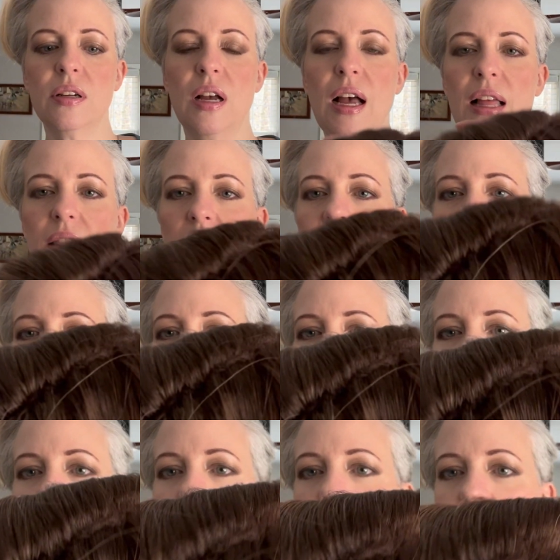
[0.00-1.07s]
that
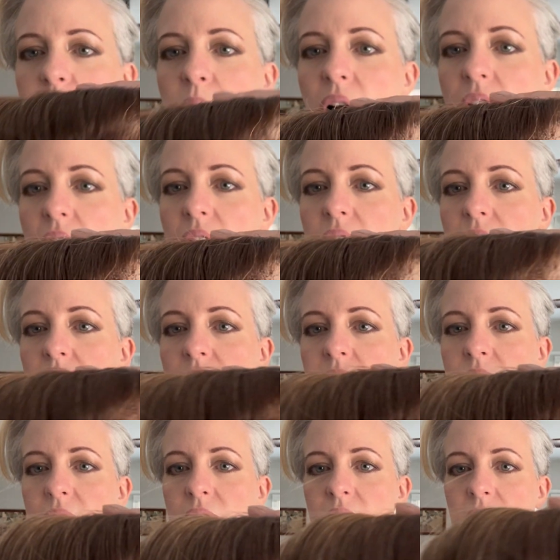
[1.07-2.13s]
plucked part.
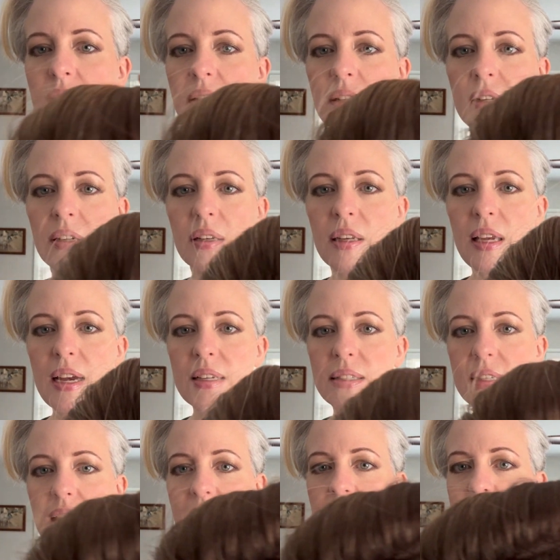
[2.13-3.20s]
Yes,
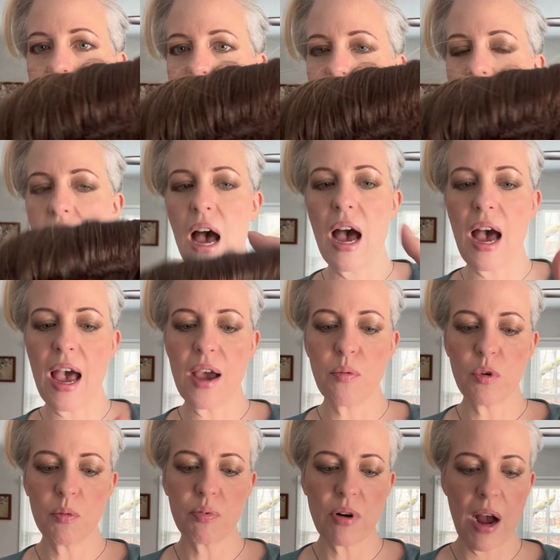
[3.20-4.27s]
yes. Now I
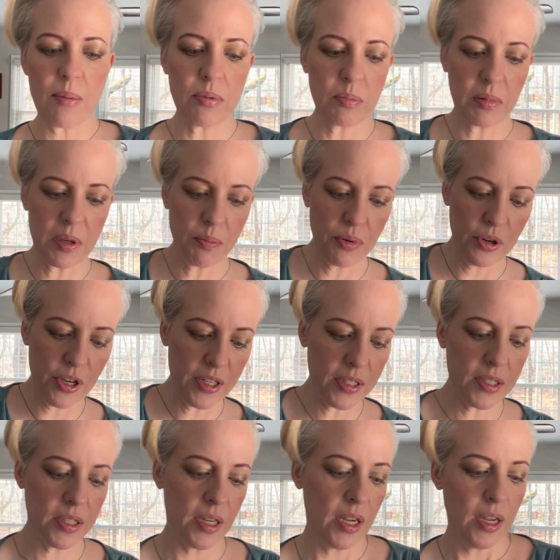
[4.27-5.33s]
will probably
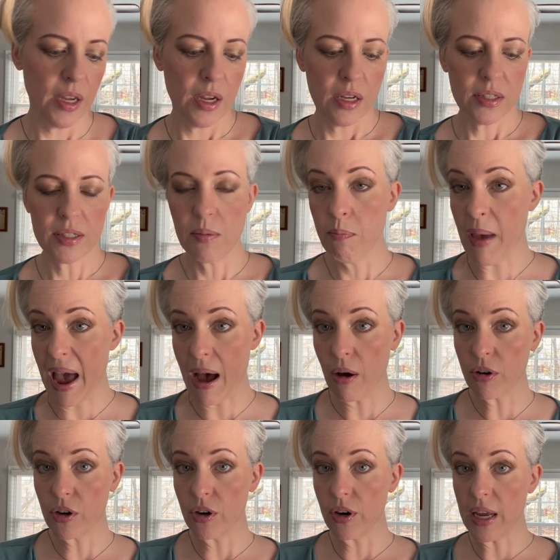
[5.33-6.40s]
put some
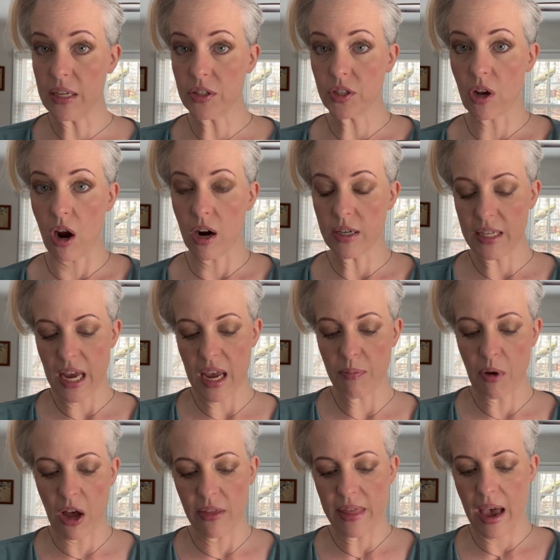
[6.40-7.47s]
powder and scar tape
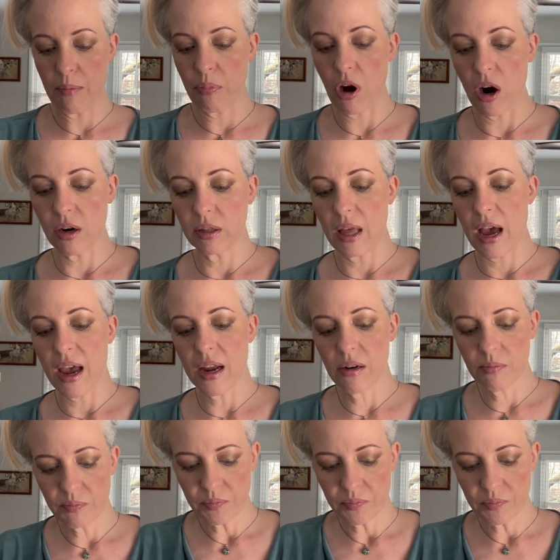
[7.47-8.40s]
on that part line,